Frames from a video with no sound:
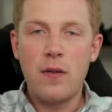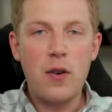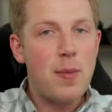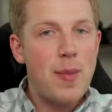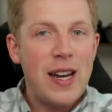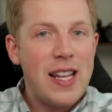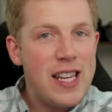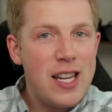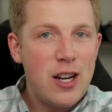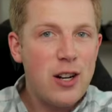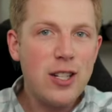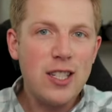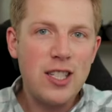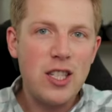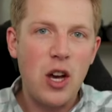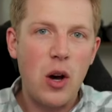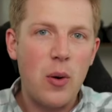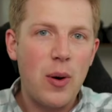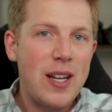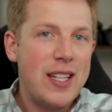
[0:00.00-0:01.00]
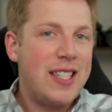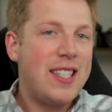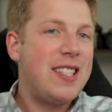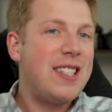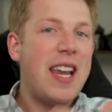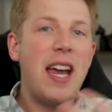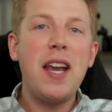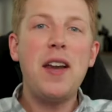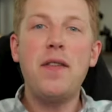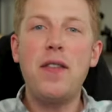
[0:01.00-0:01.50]
For many years, though,
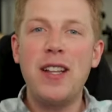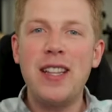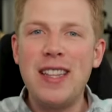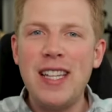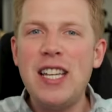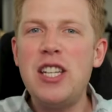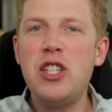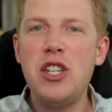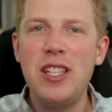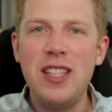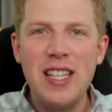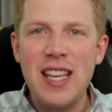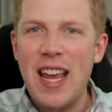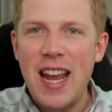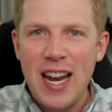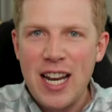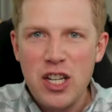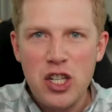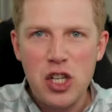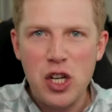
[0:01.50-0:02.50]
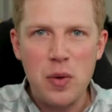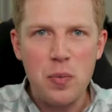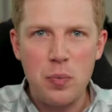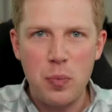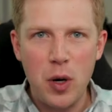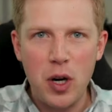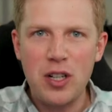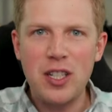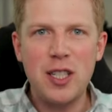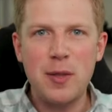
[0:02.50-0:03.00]
instead of unleashing the ancient
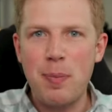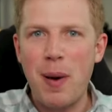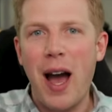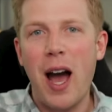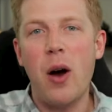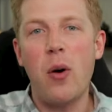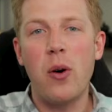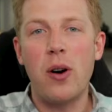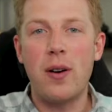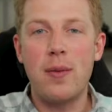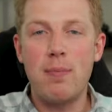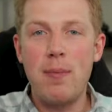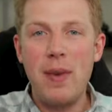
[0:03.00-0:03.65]
book's power,